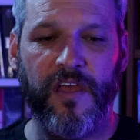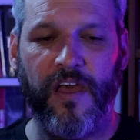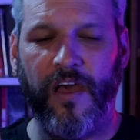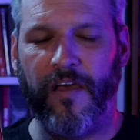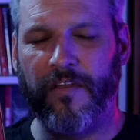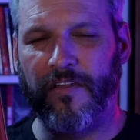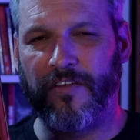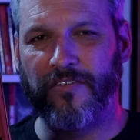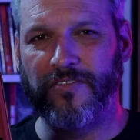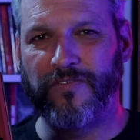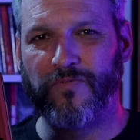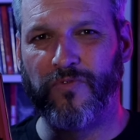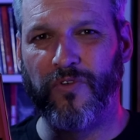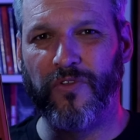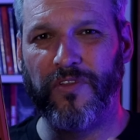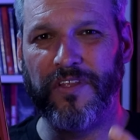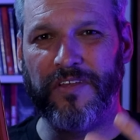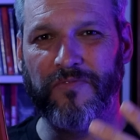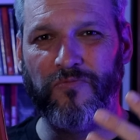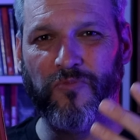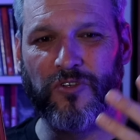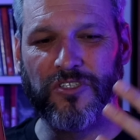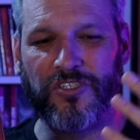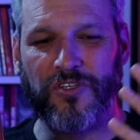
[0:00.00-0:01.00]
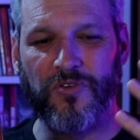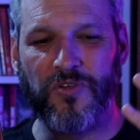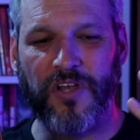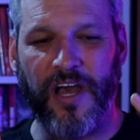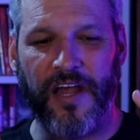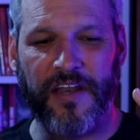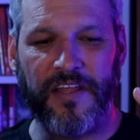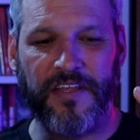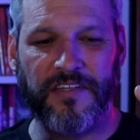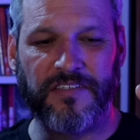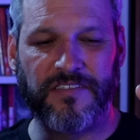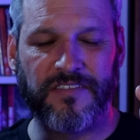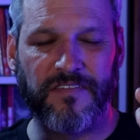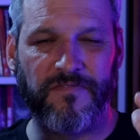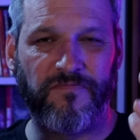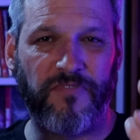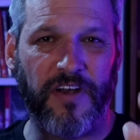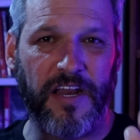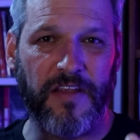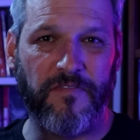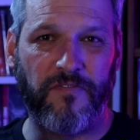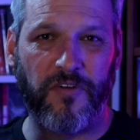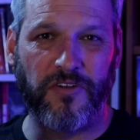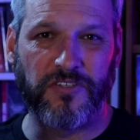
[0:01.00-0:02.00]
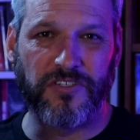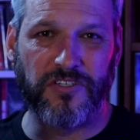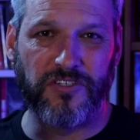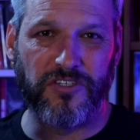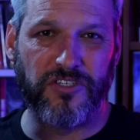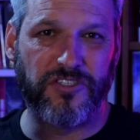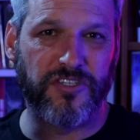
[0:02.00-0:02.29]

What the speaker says: Because really, once you got into Freddy vs.